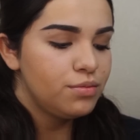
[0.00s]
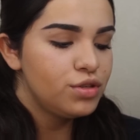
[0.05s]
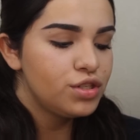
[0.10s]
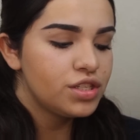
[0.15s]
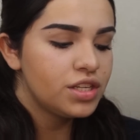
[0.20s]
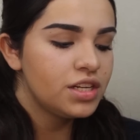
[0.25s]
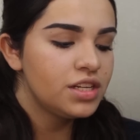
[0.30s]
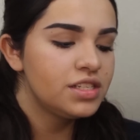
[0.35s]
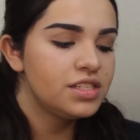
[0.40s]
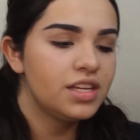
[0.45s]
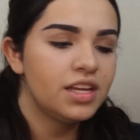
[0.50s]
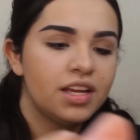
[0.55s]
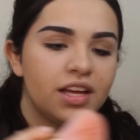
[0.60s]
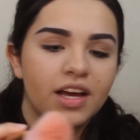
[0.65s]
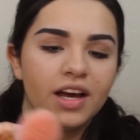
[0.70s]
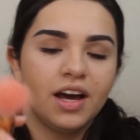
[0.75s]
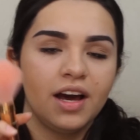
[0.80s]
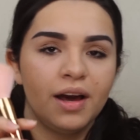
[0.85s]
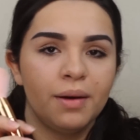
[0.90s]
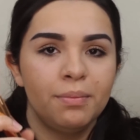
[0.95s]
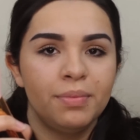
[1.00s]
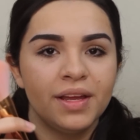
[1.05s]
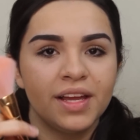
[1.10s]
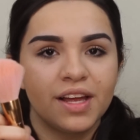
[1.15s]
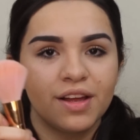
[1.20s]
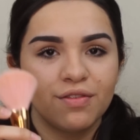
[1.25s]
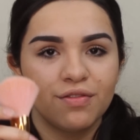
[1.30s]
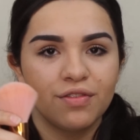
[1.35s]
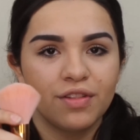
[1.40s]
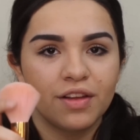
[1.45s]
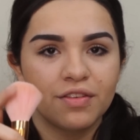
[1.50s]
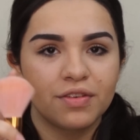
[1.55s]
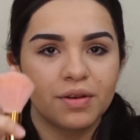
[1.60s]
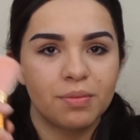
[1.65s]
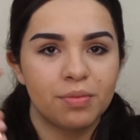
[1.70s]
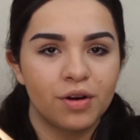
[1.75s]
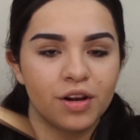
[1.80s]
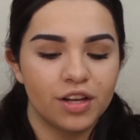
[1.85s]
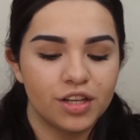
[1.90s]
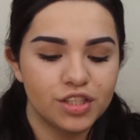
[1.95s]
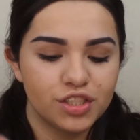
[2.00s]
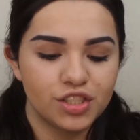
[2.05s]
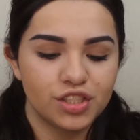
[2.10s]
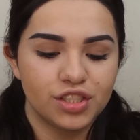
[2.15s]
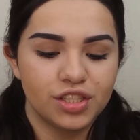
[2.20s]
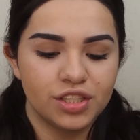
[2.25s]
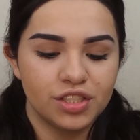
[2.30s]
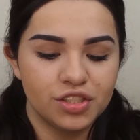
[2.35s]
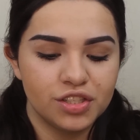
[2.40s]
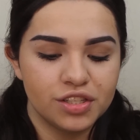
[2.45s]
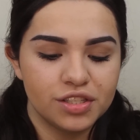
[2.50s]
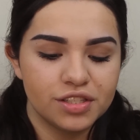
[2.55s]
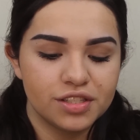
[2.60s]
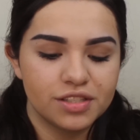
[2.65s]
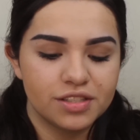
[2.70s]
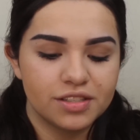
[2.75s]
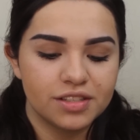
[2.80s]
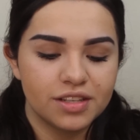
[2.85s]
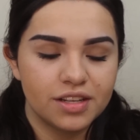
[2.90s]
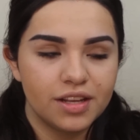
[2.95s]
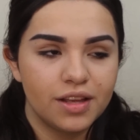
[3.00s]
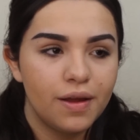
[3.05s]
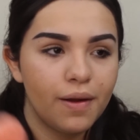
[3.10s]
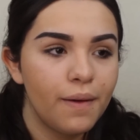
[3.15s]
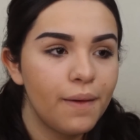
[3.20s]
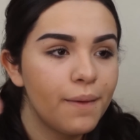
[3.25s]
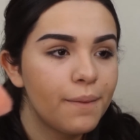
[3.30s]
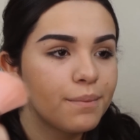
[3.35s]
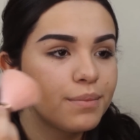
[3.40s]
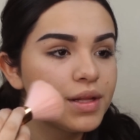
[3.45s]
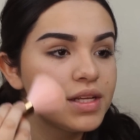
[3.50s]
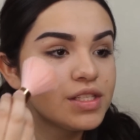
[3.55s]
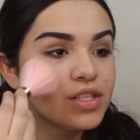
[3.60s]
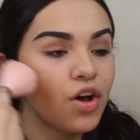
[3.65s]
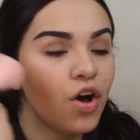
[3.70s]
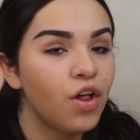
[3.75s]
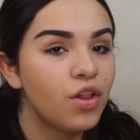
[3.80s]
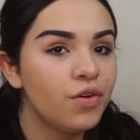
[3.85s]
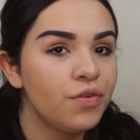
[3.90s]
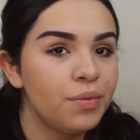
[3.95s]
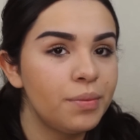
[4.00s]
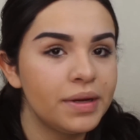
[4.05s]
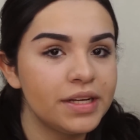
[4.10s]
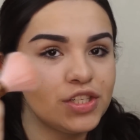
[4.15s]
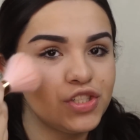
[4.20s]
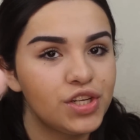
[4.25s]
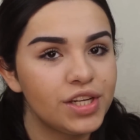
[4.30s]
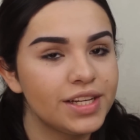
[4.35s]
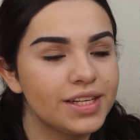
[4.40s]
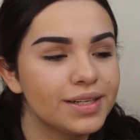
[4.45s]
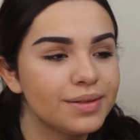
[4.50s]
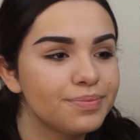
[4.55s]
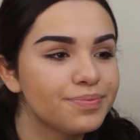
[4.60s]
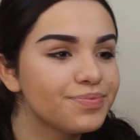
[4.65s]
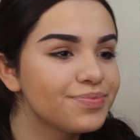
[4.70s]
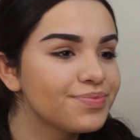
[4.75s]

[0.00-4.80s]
I'm just going to take a big fluffy brush and just place it all over my cheek.